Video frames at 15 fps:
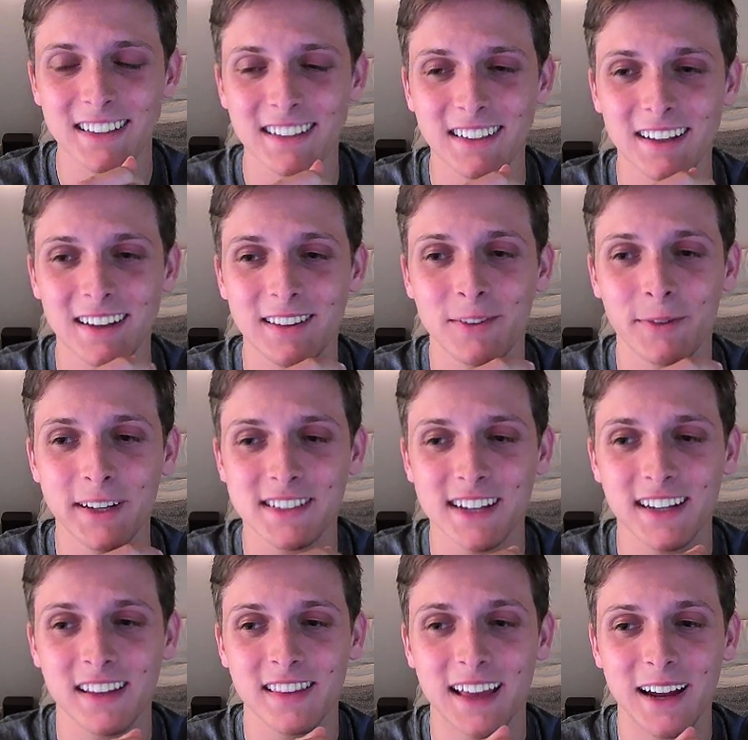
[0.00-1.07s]
The reason I
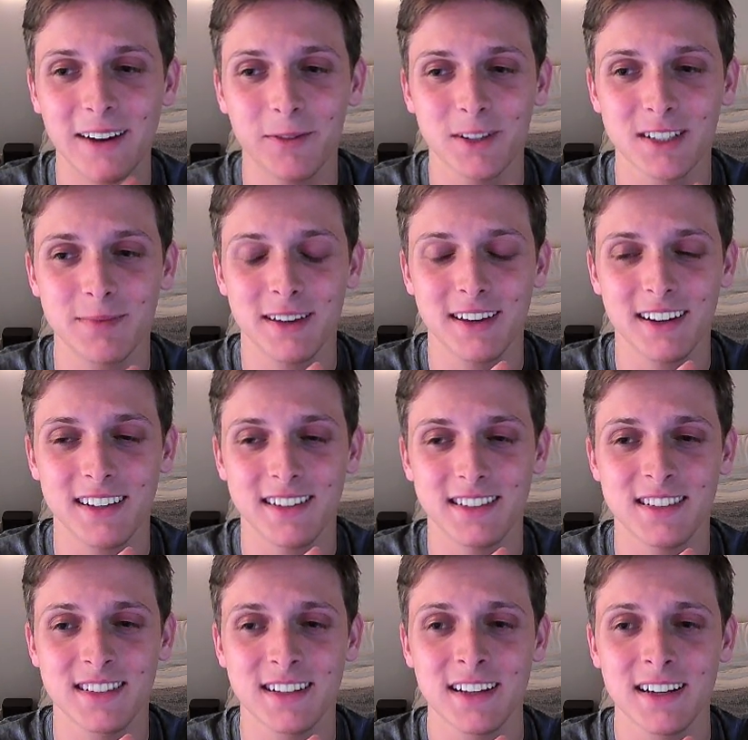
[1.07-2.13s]
did that was
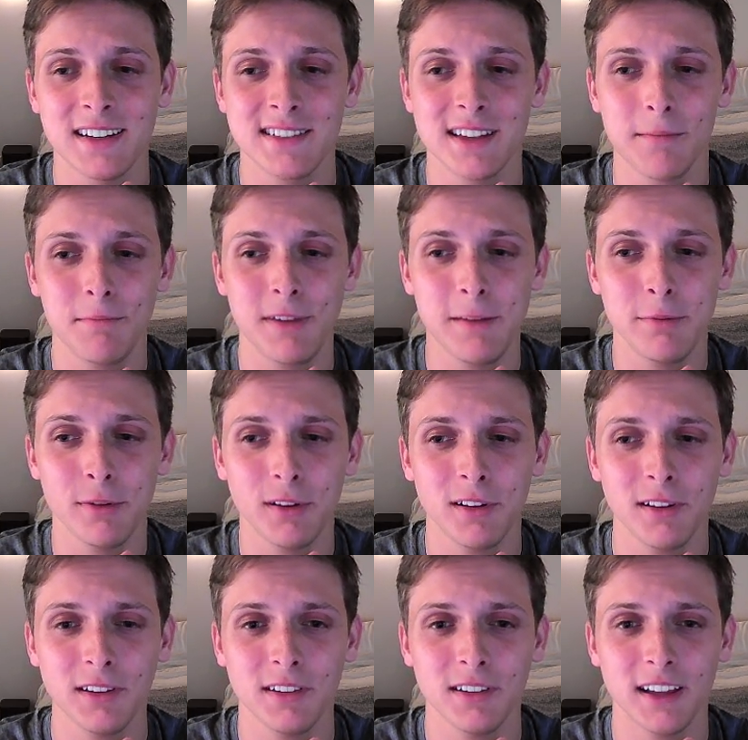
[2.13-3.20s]
because some
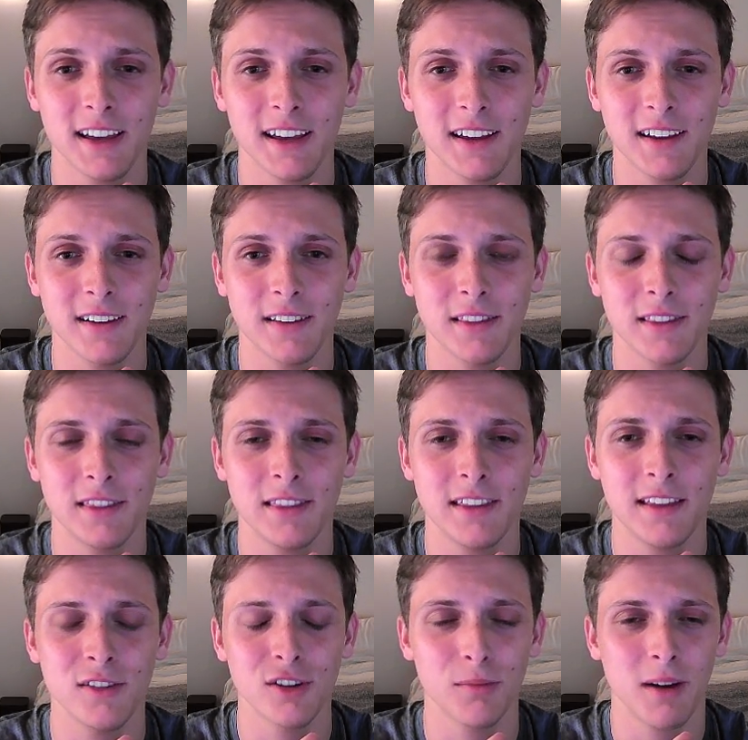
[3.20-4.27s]
people, like,
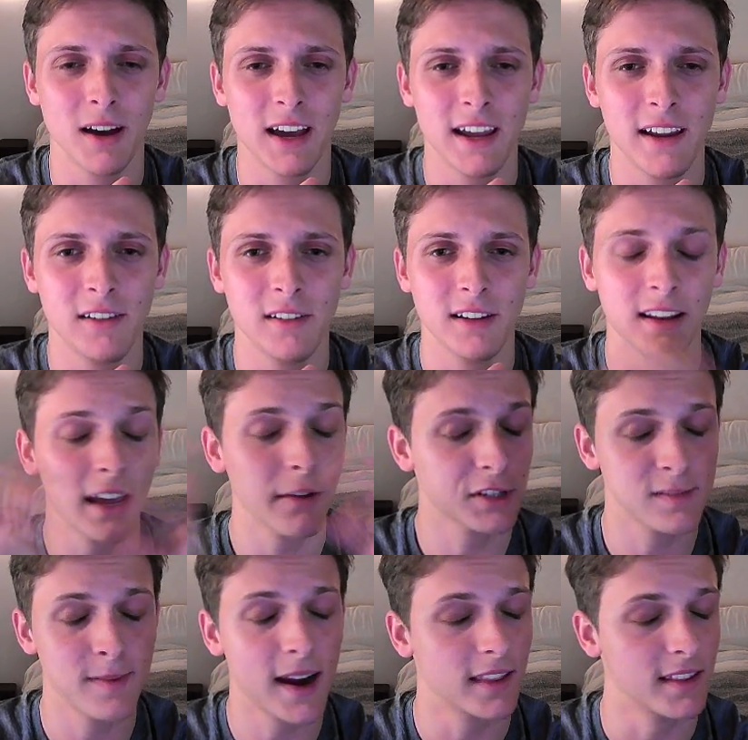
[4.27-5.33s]
in their mind, and I
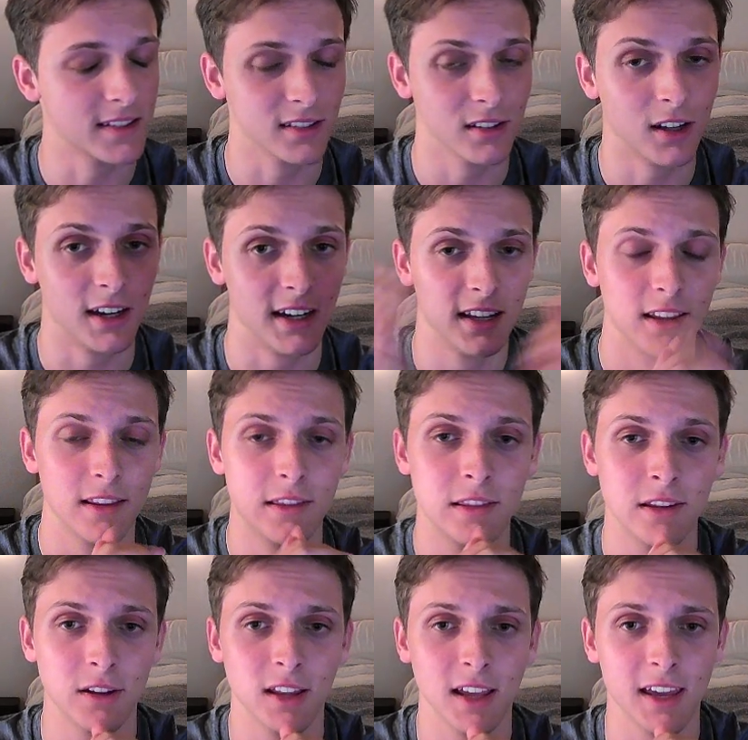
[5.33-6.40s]
respect this a lot,
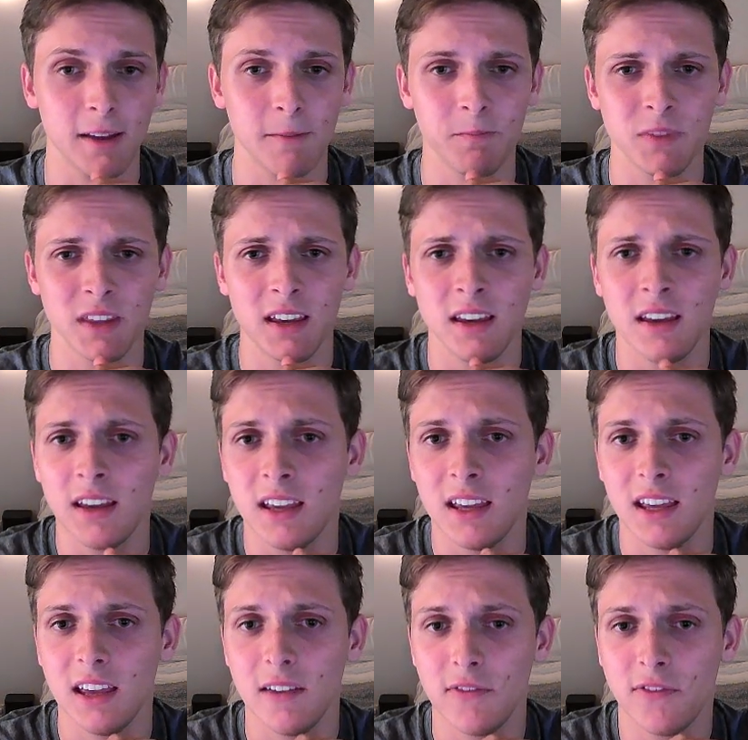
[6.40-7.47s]
they're like,
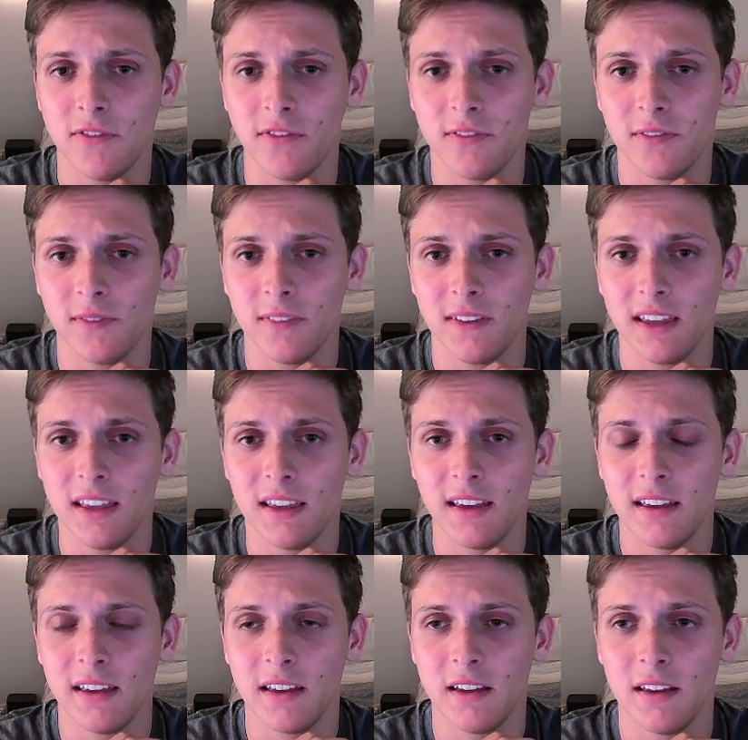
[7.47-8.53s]
if,
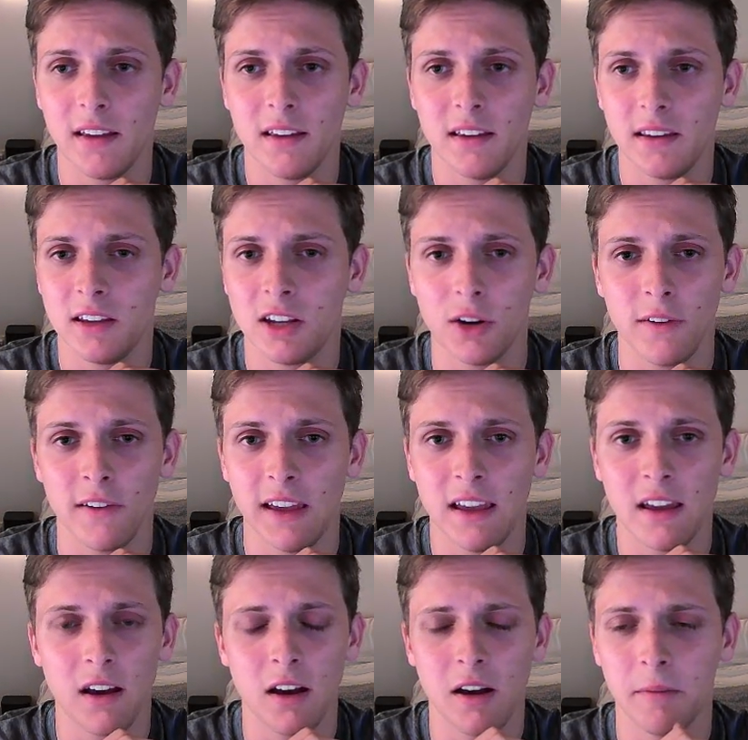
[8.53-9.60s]
you know,
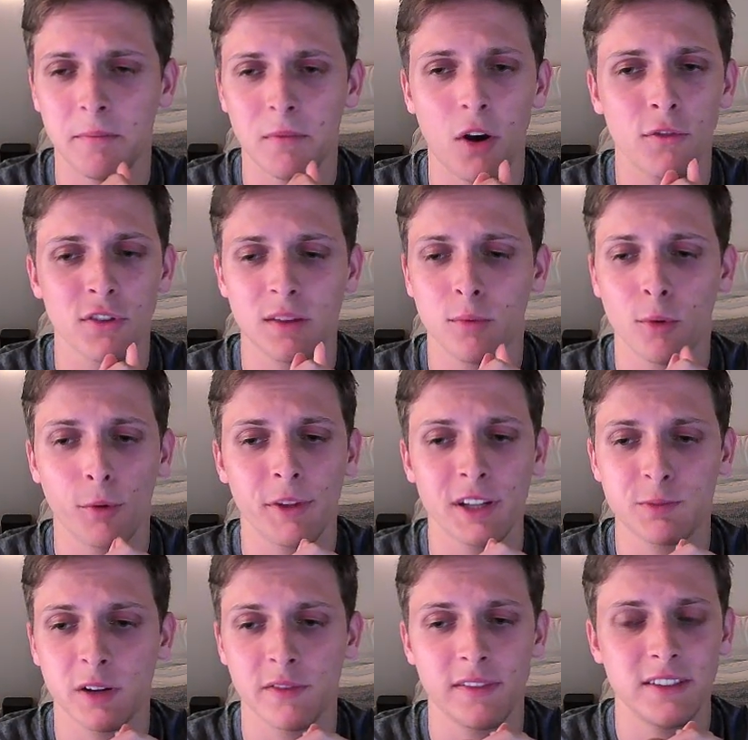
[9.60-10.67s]
over the board, this
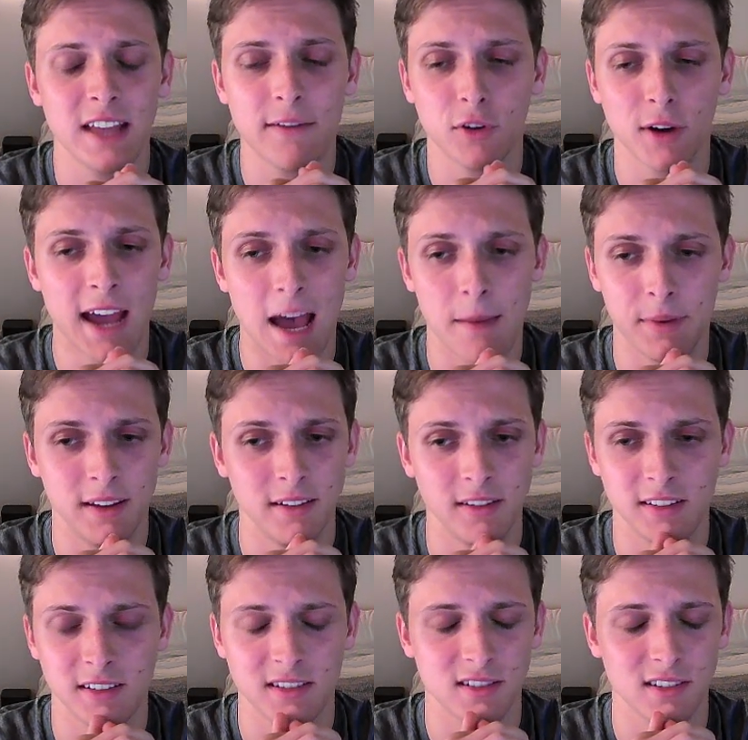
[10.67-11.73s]
would have never happened. It's,